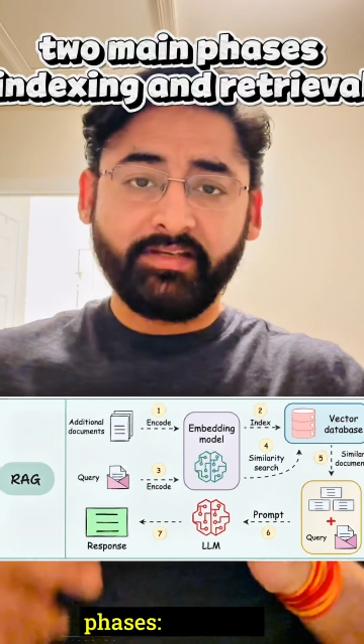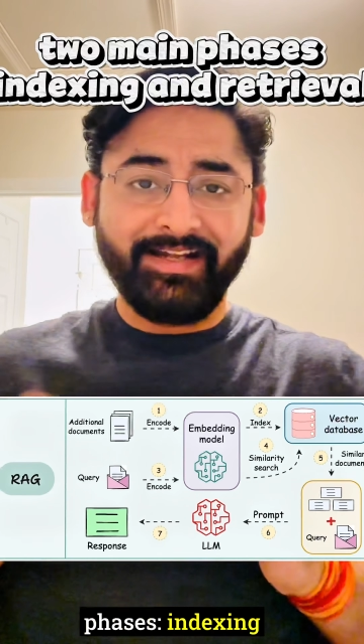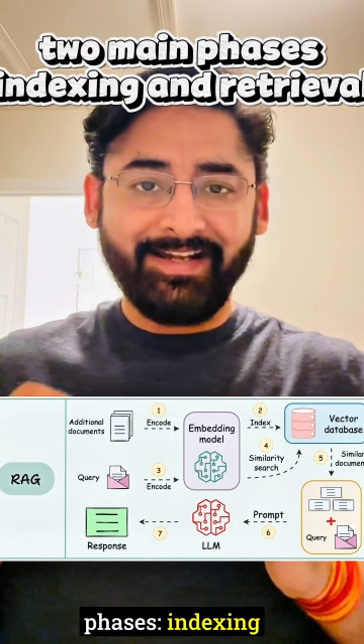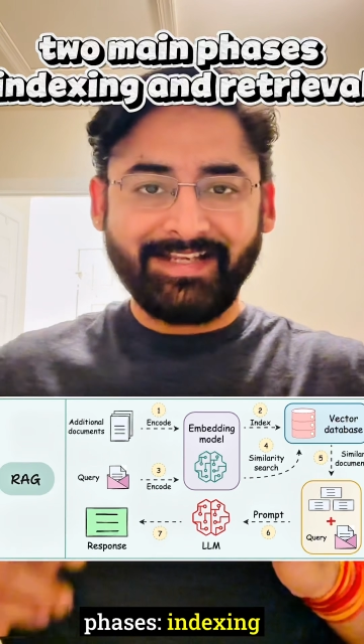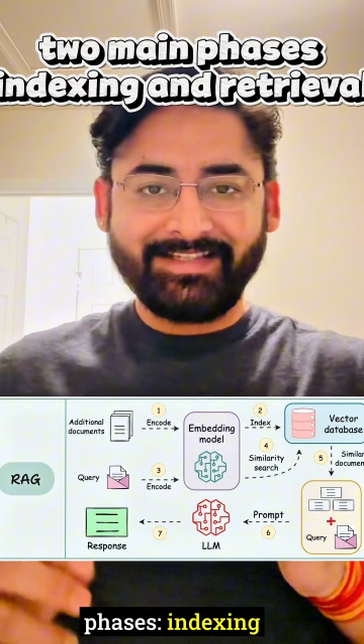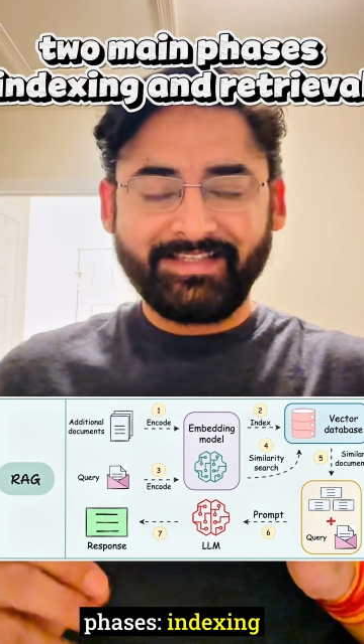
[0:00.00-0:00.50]

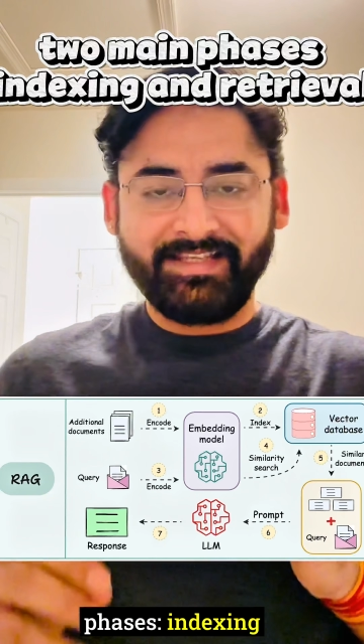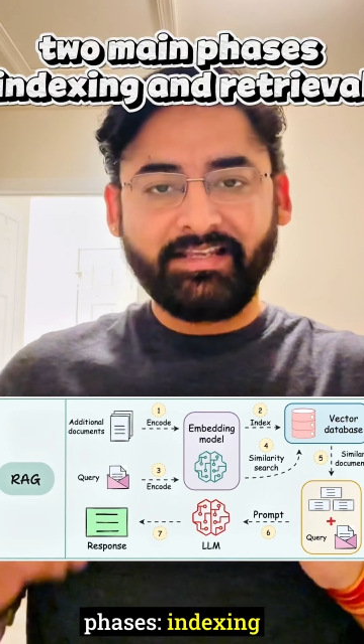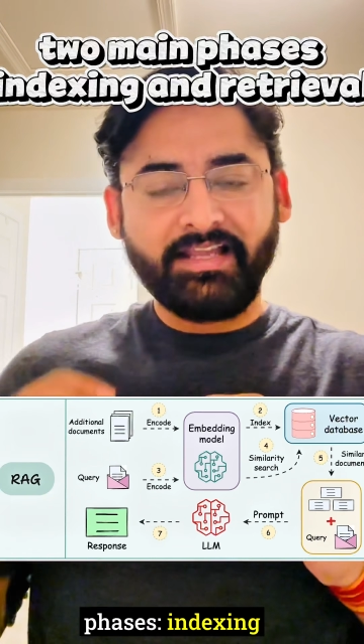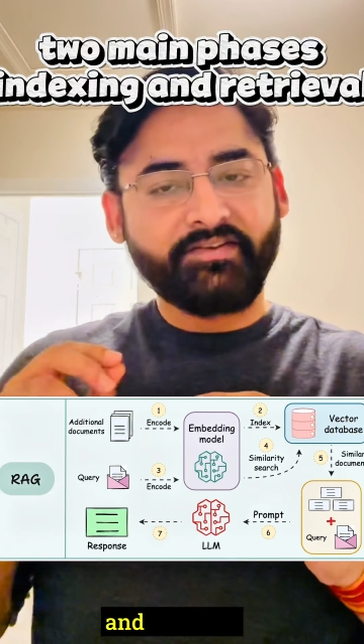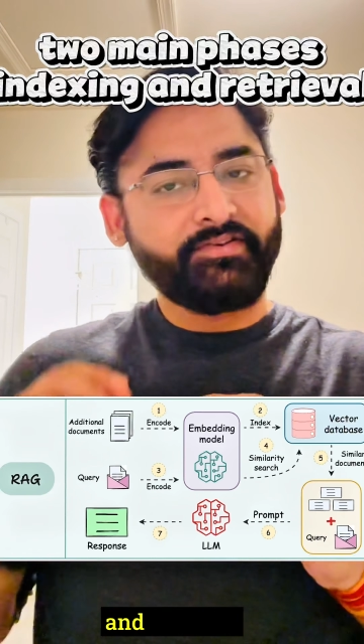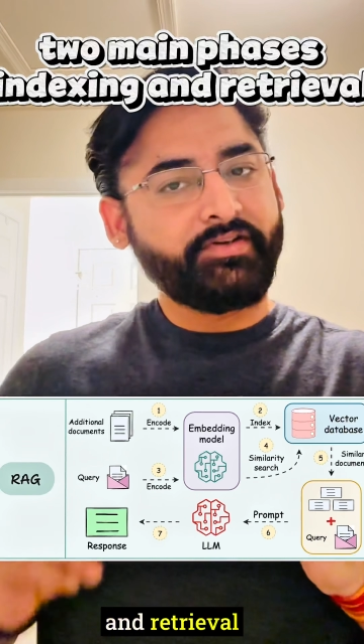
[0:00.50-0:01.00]
indexing
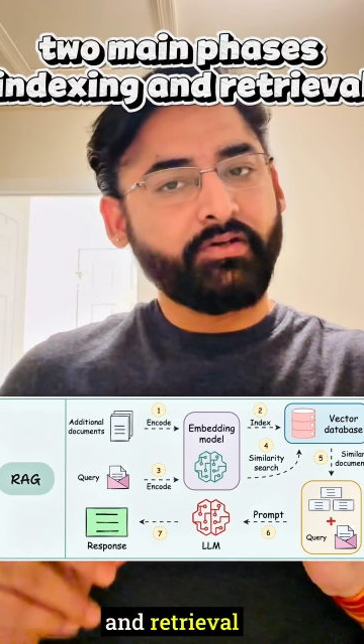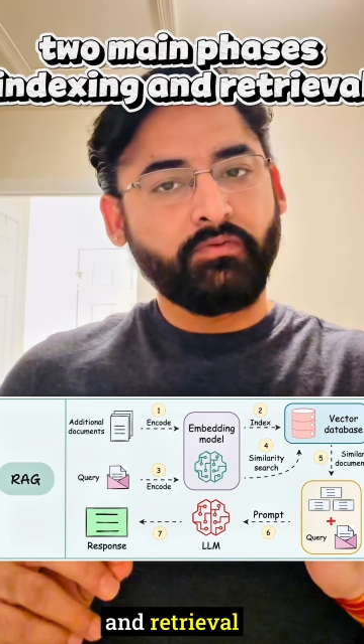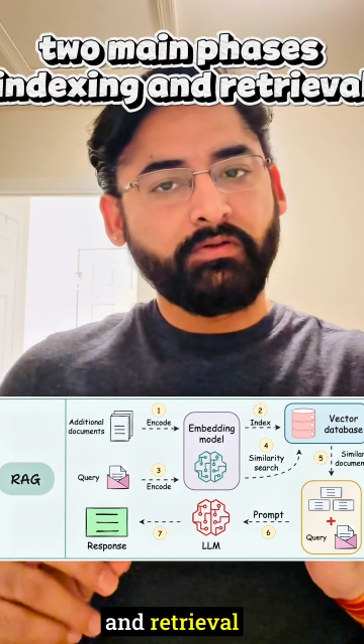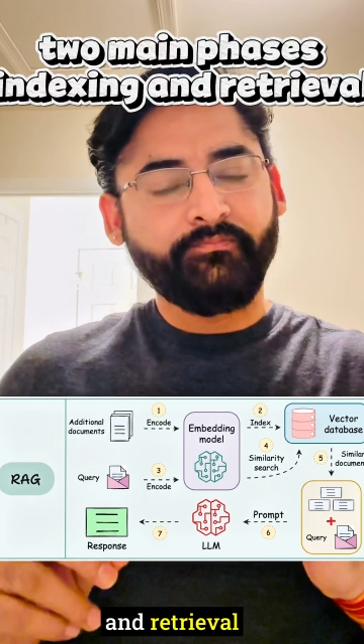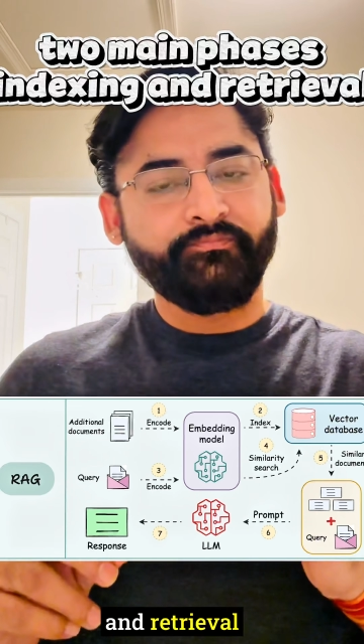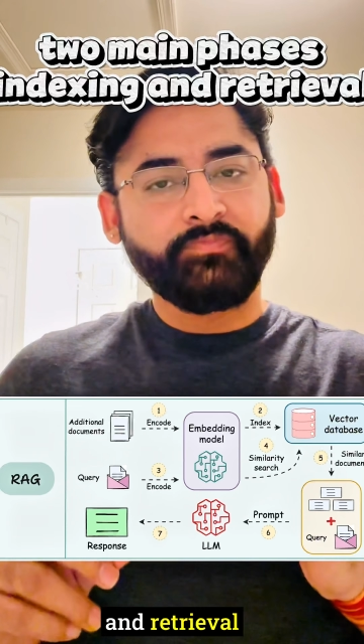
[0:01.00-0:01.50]
and retrieval.
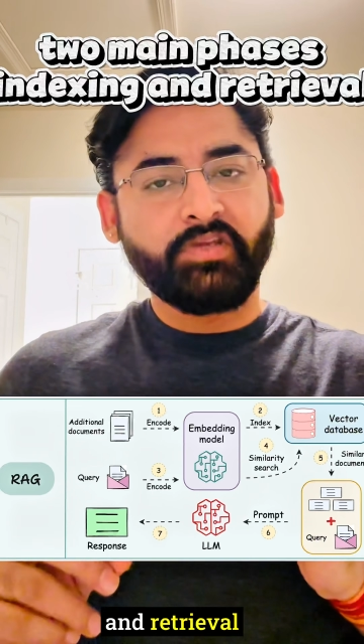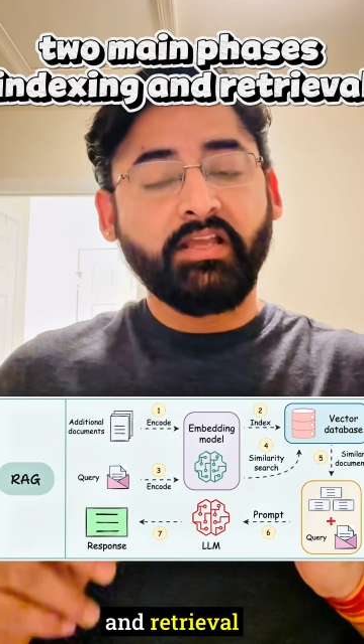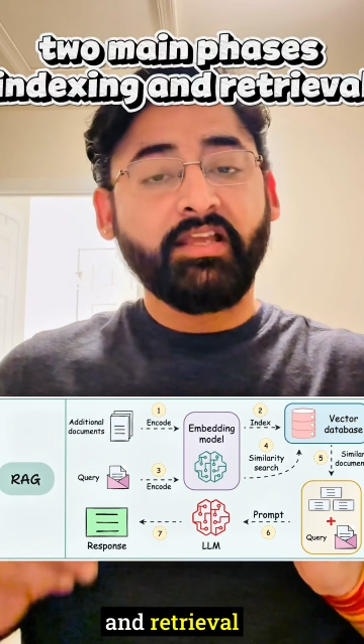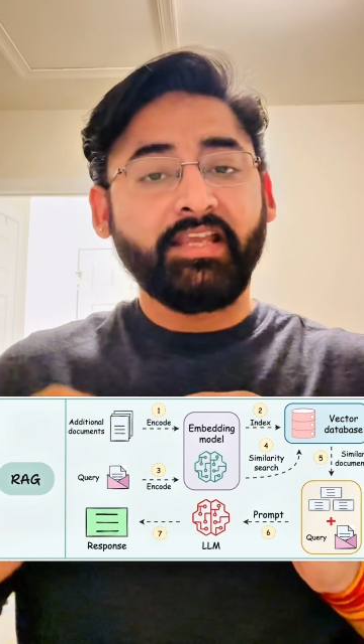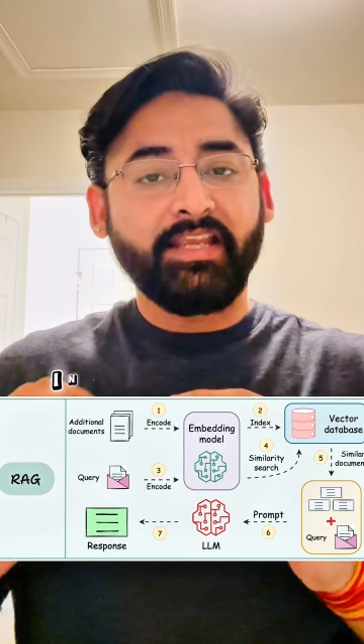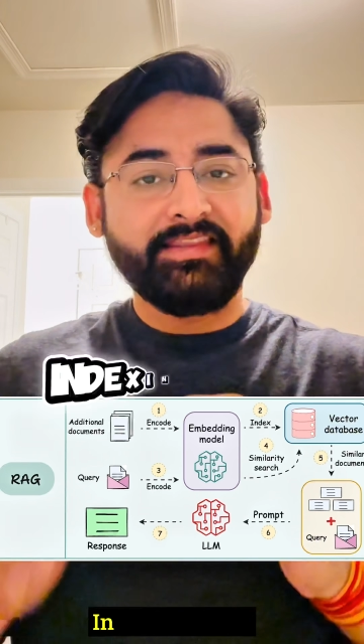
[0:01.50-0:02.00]

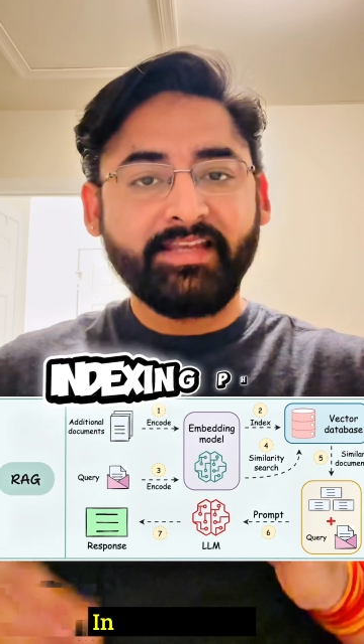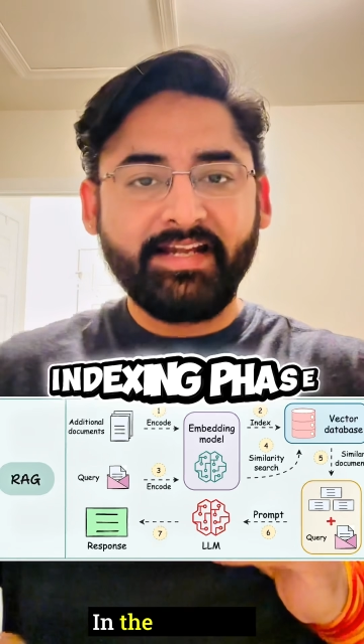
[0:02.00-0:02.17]
In the